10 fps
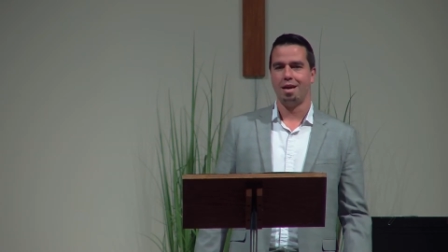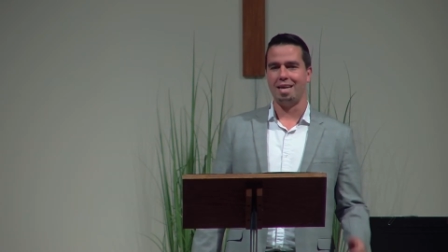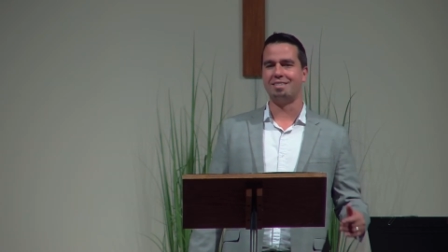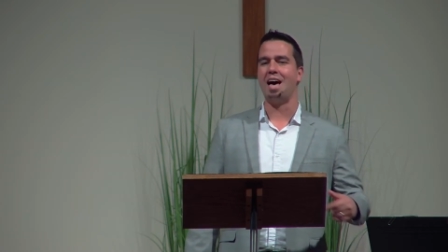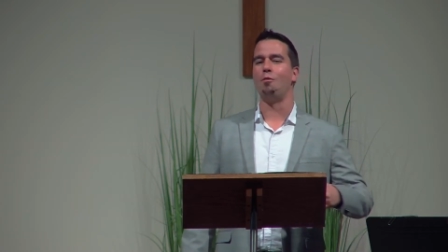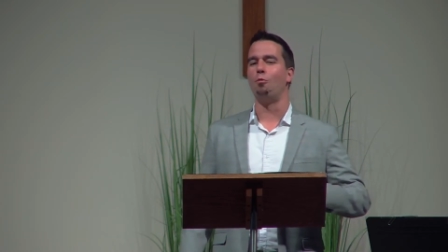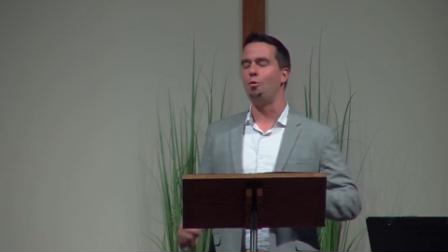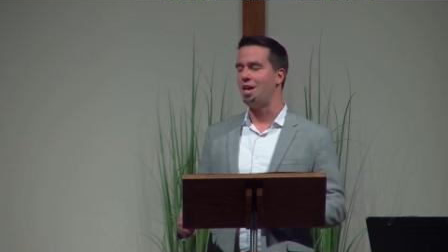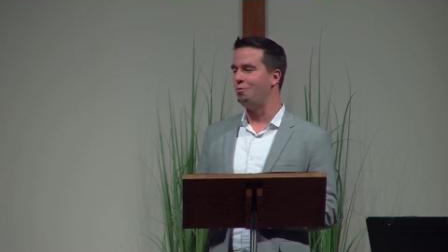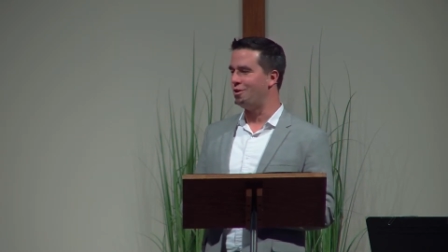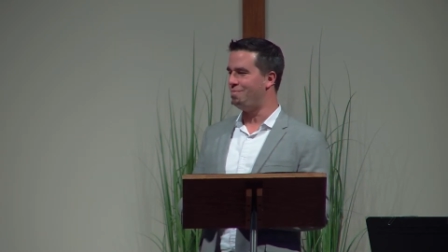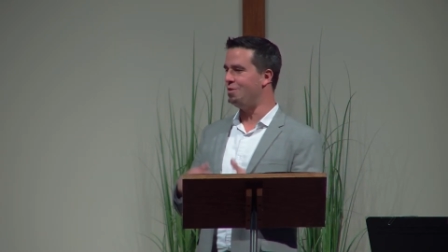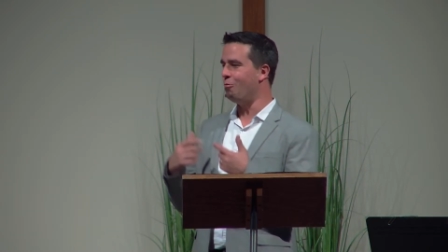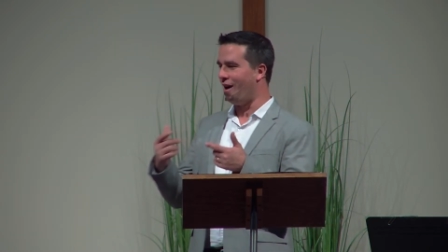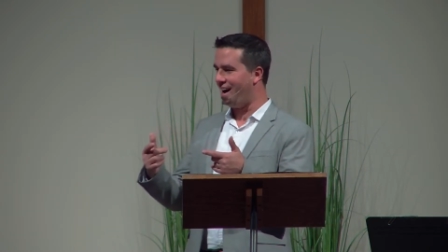is that we would
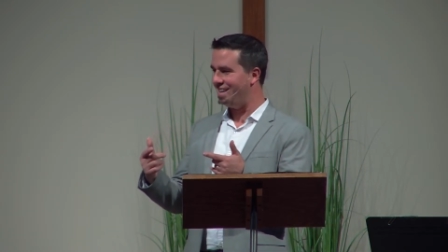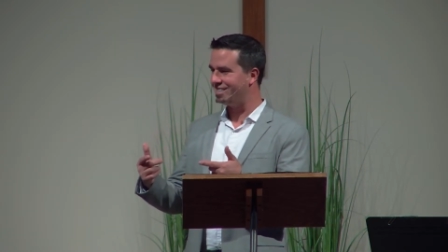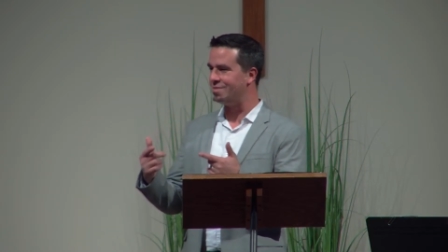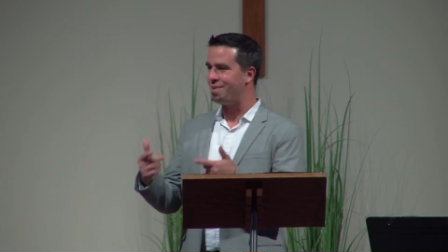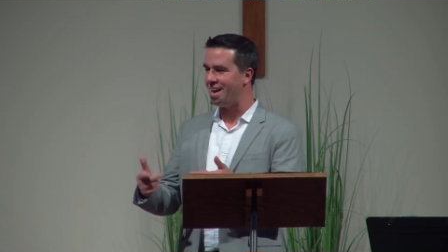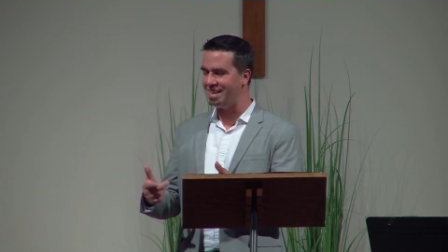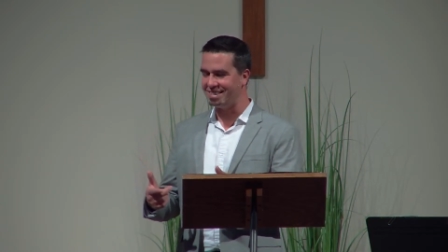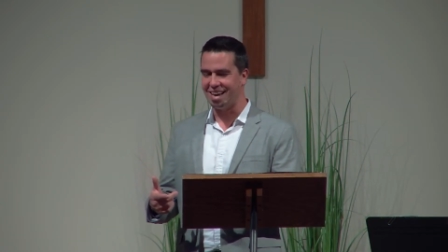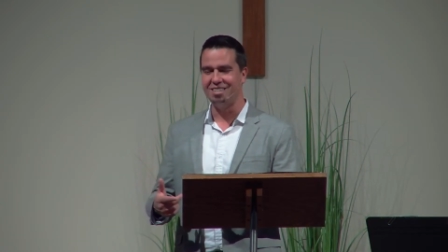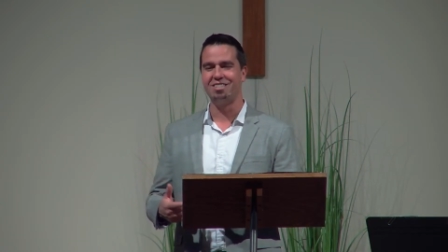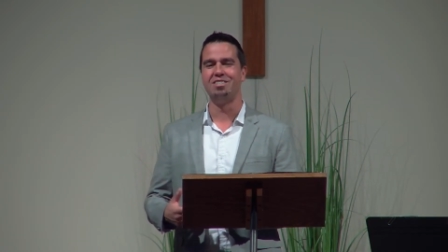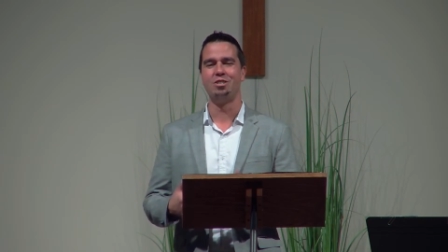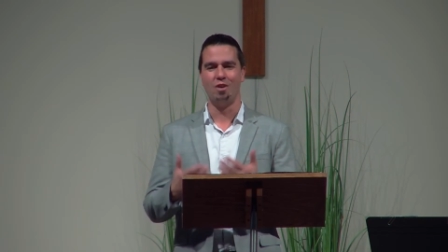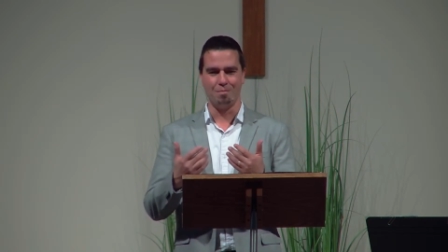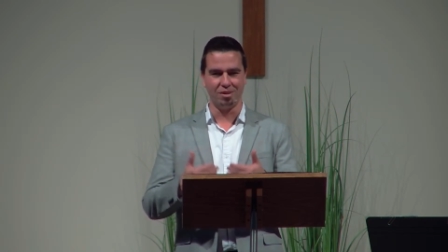be wise to pay attention
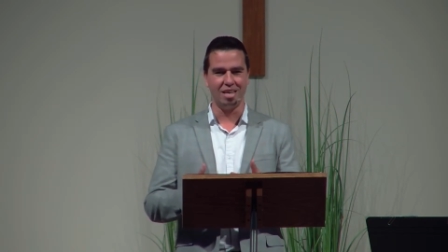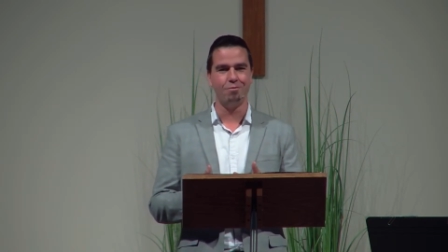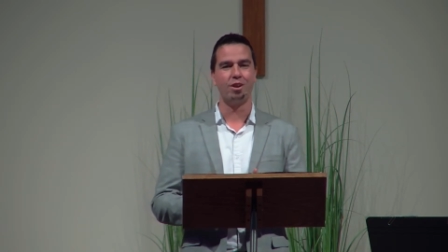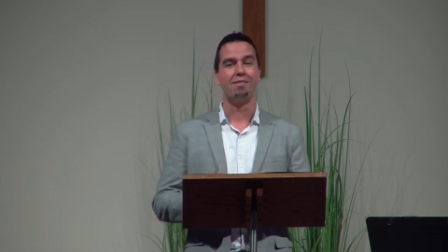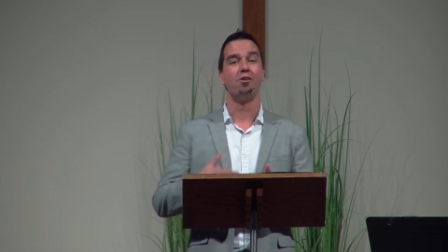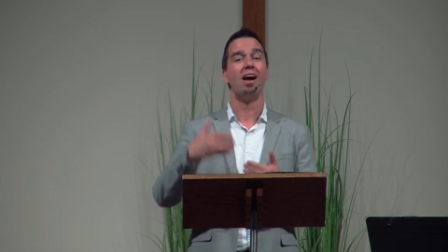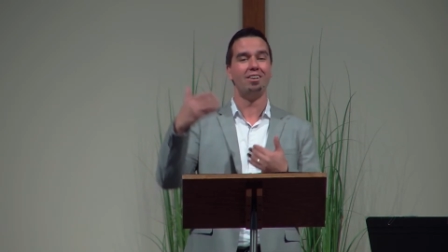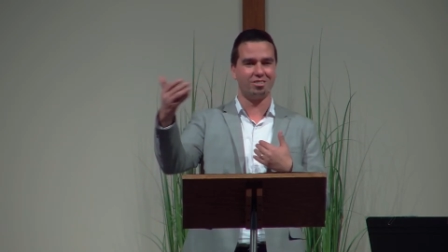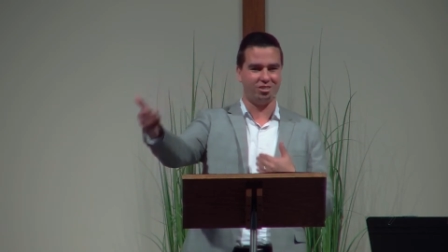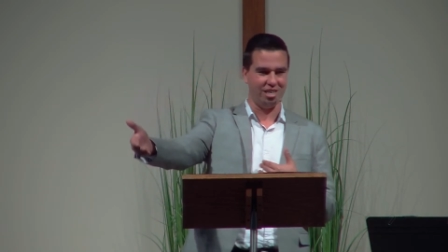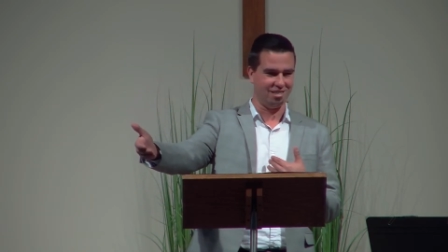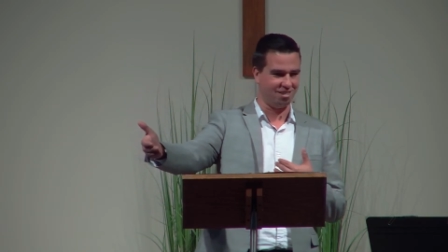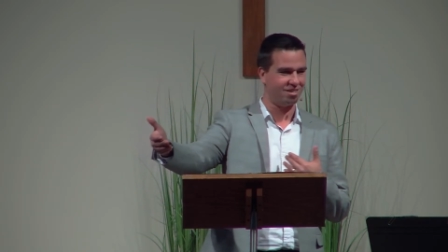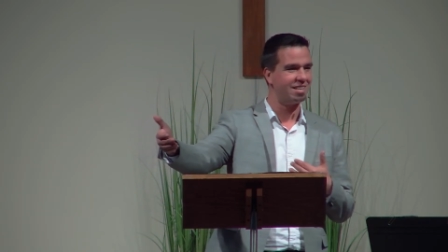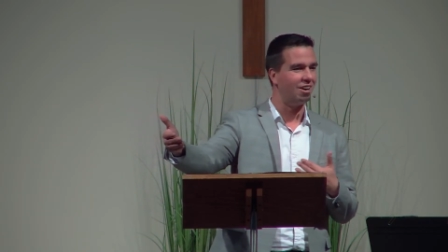to and believe whatever else
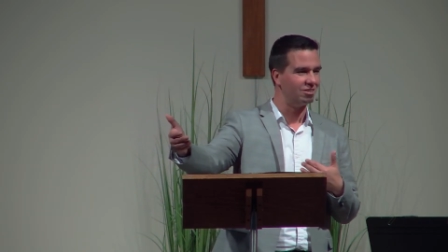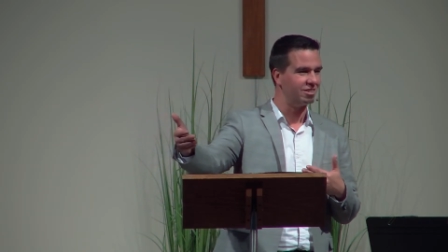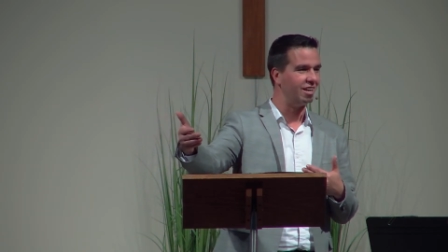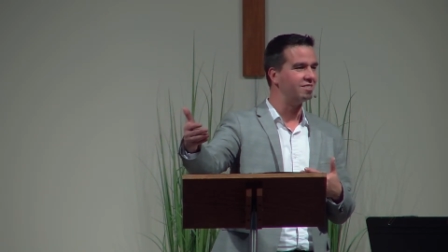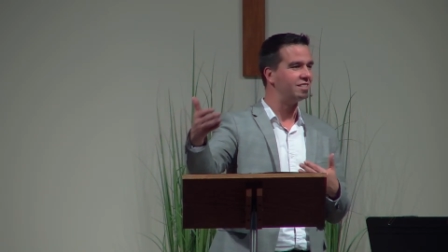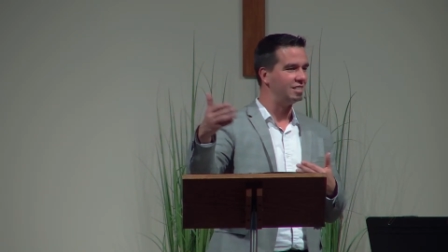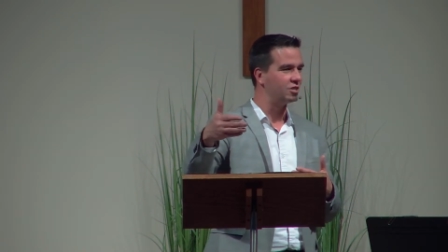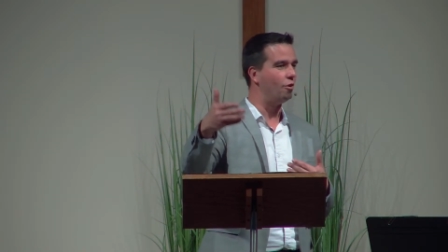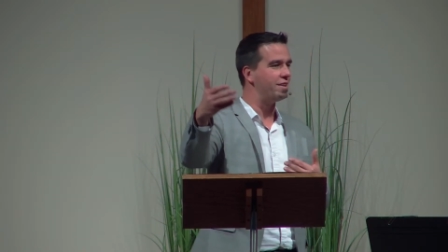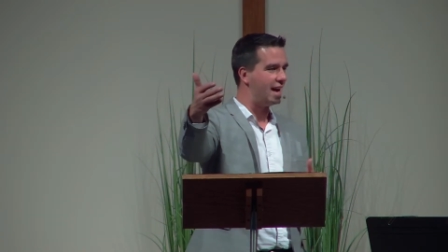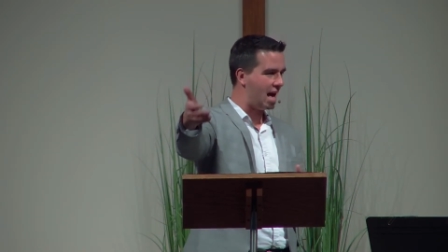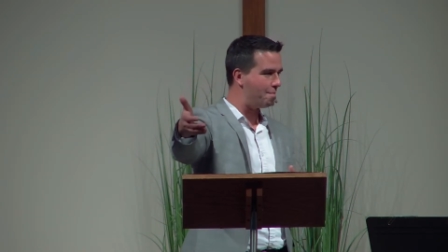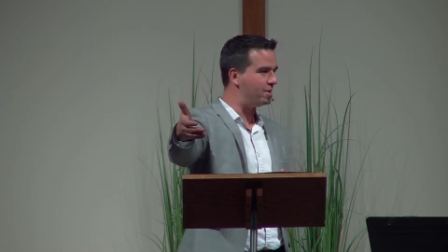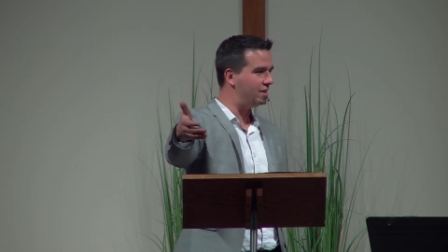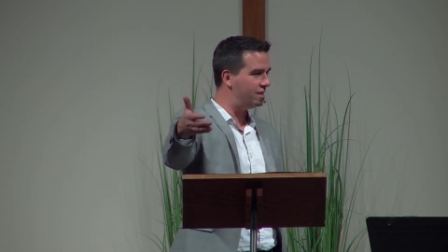Jesus tells us is going to
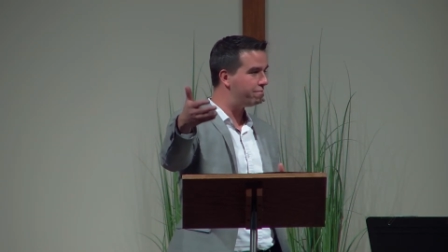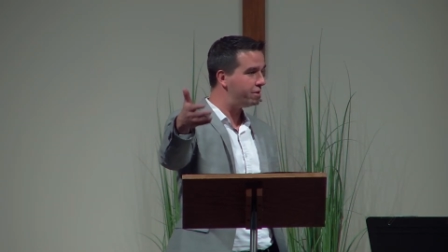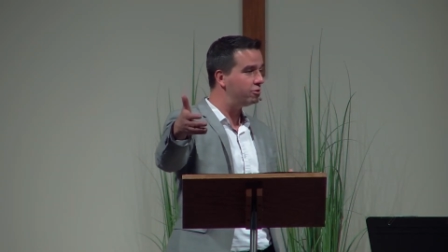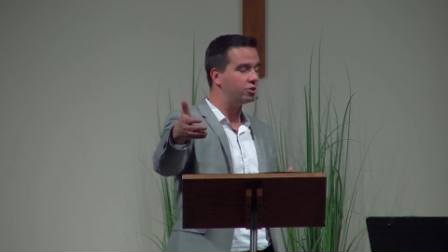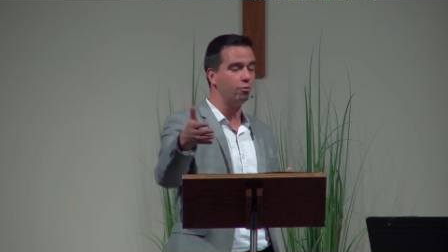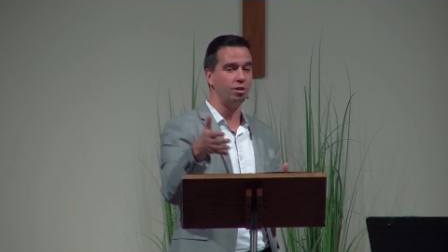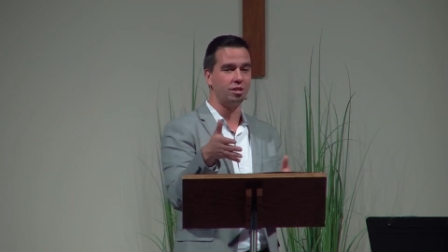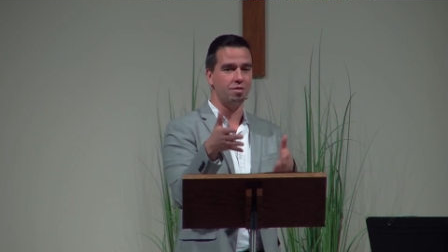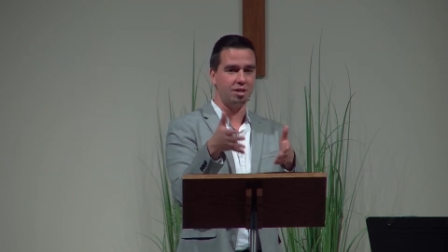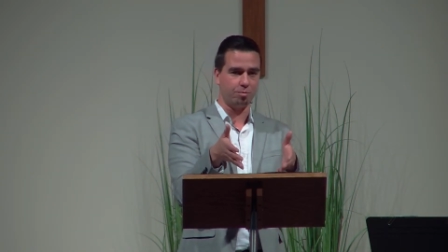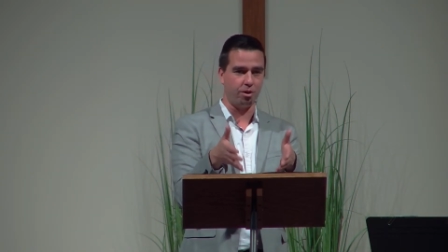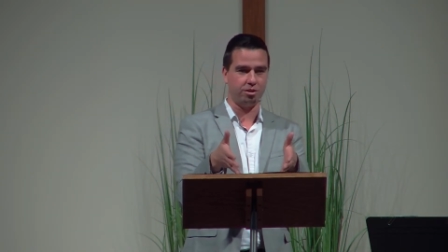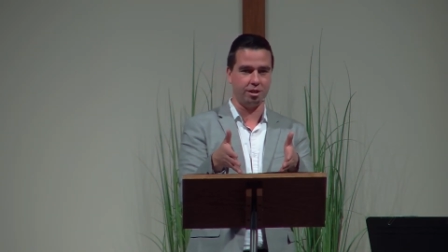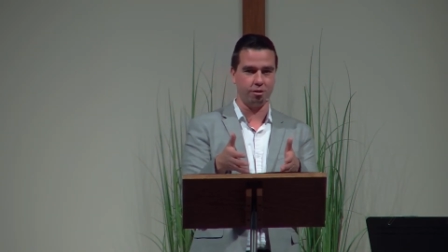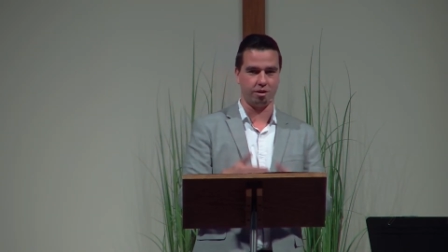happen in the future, which in this
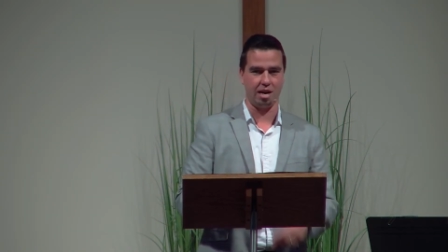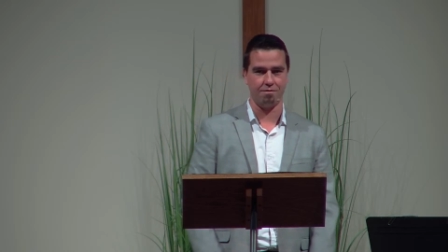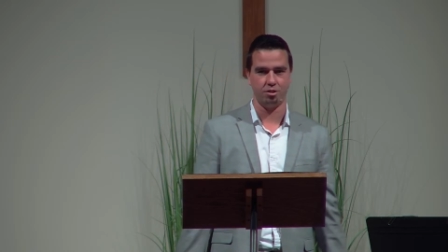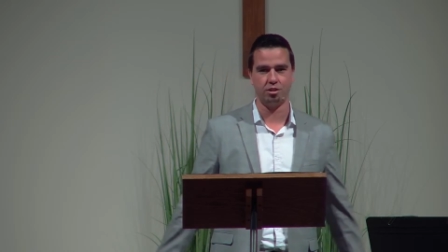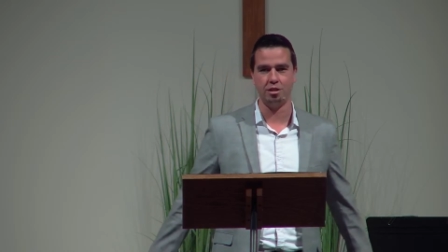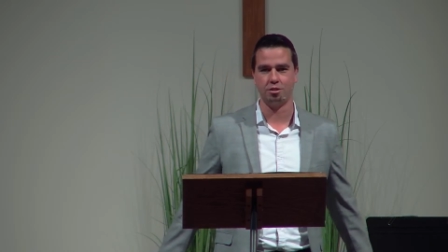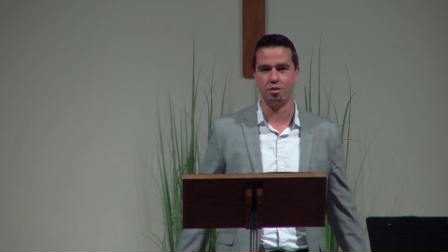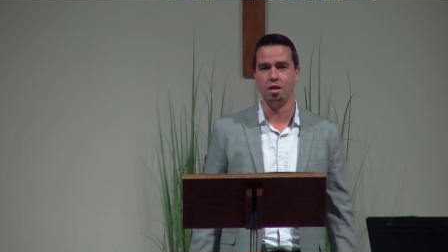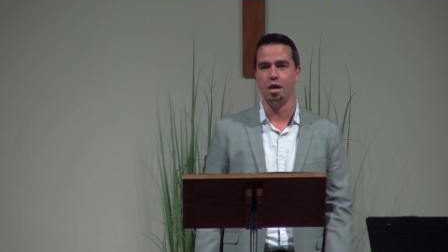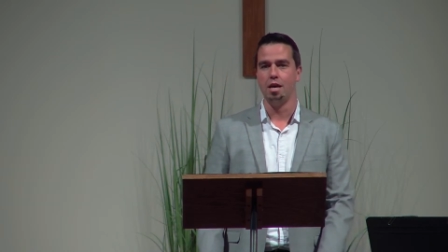particular conversation,